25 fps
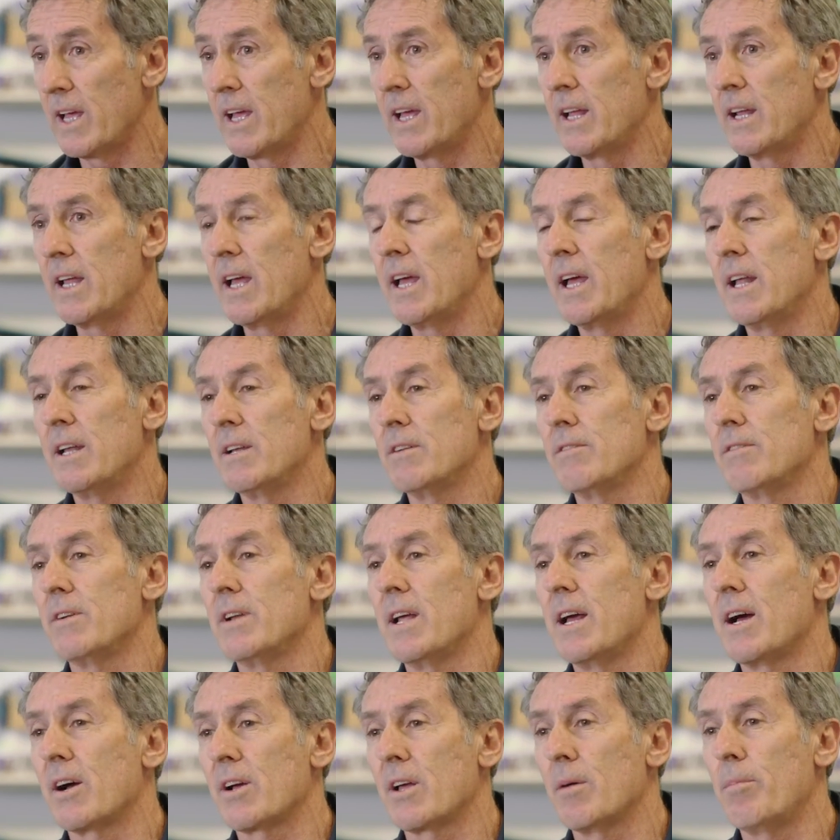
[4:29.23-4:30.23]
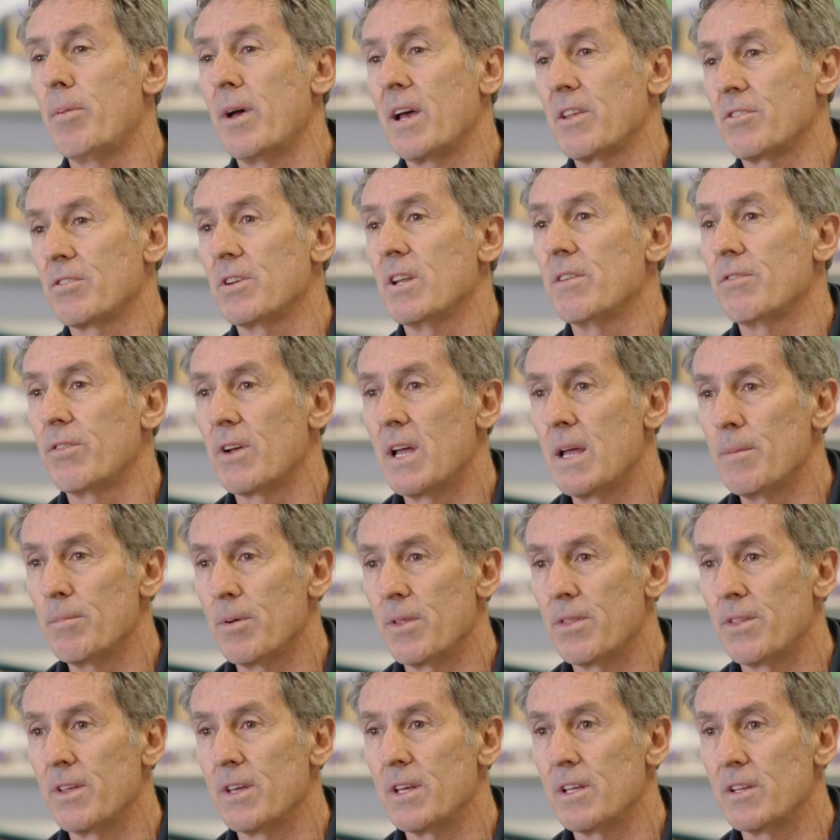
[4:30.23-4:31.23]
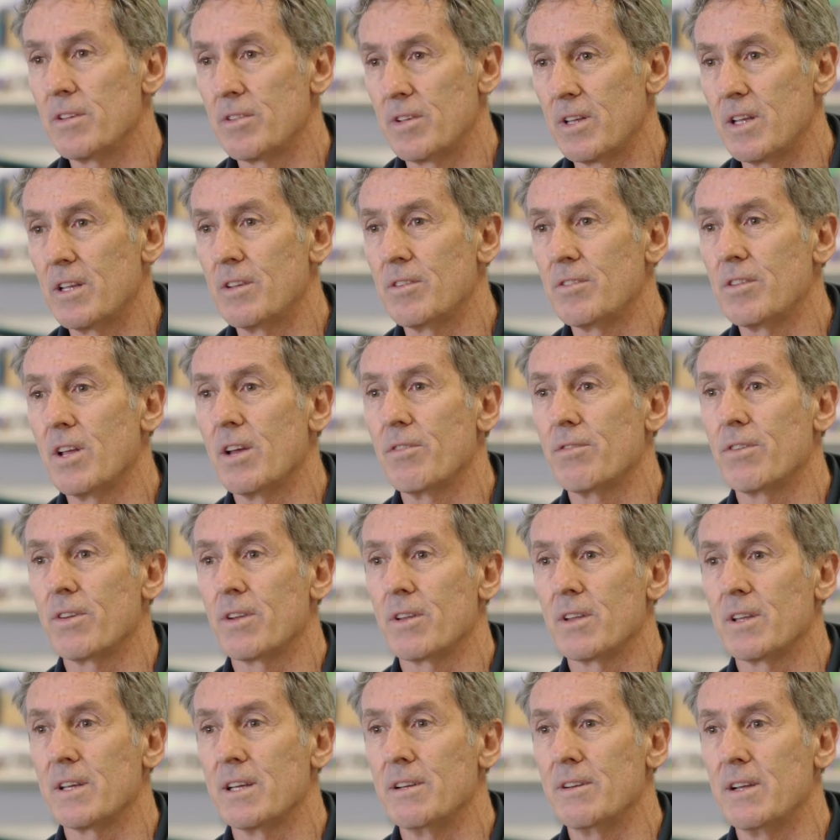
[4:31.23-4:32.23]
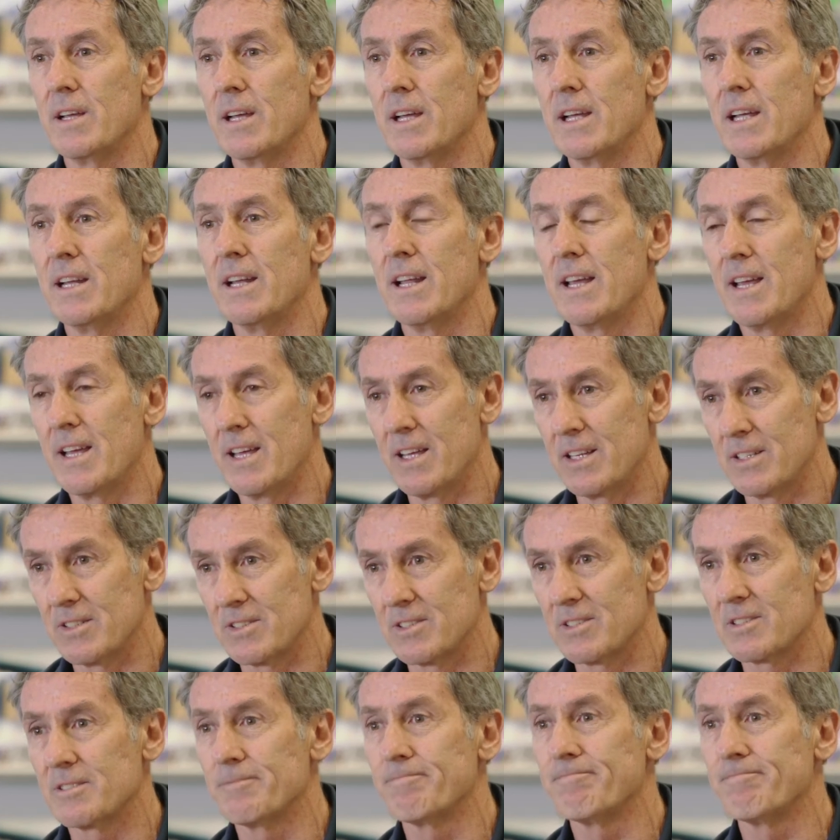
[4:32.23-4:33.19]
and our capacity for empathy is definitely enhanced.